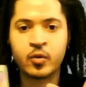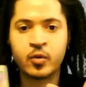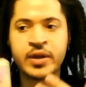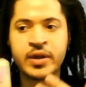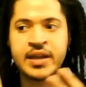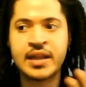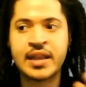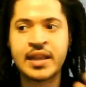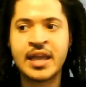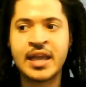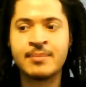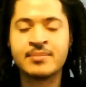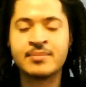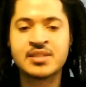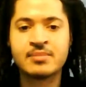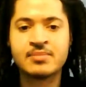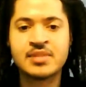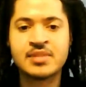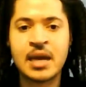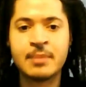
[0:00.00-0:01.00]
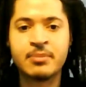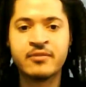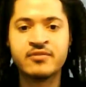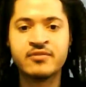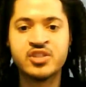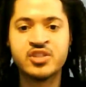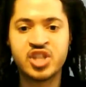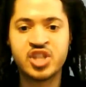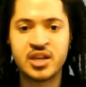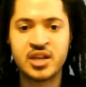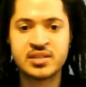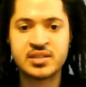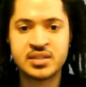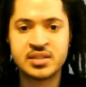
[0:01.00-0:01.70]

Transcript: of reclaim some type of